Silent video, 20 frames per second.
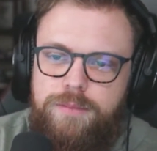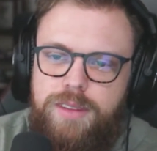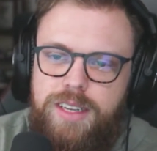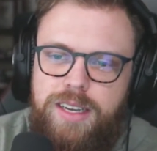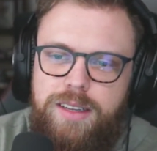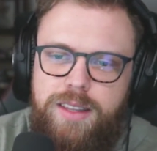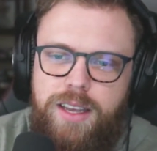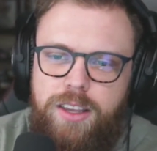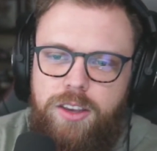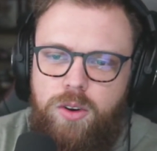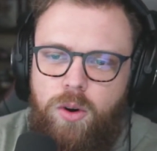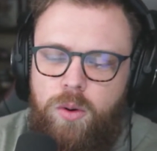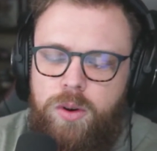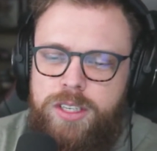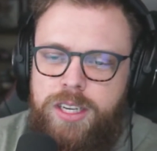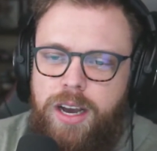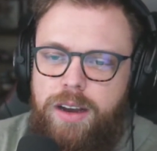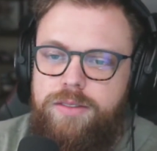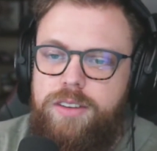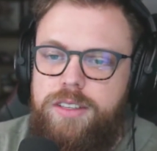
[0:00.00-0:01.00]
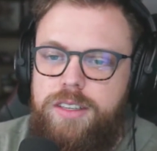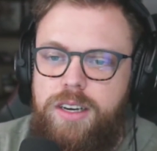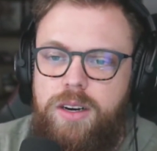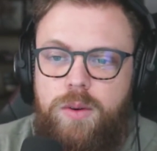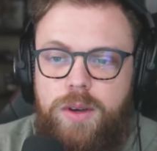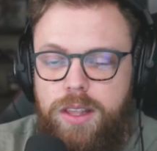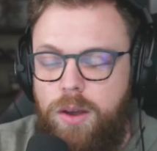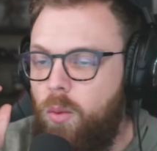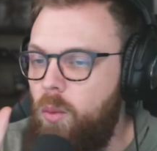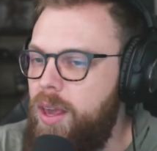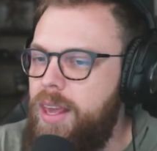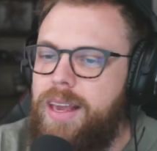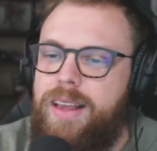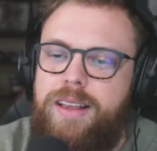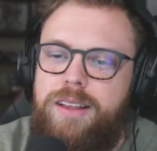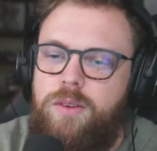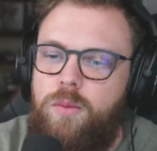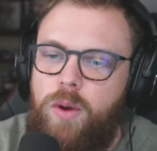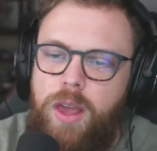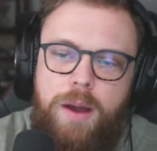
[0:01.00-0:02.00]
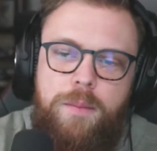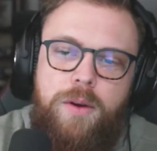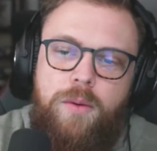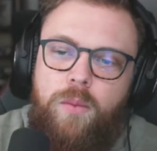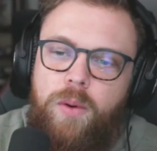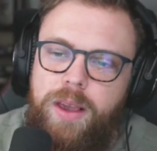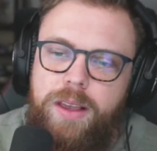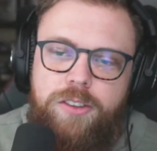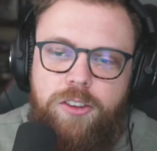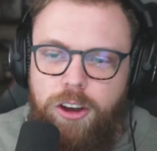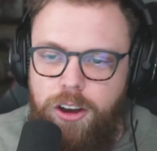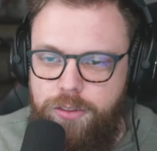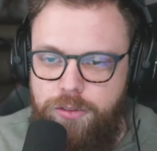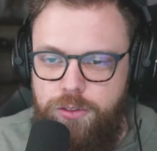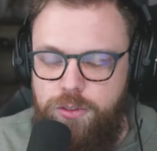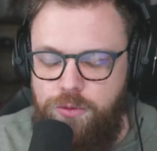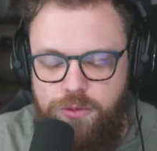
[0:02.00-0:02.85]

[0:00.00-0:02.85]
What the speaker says: that you always have to deal with. And we could talk for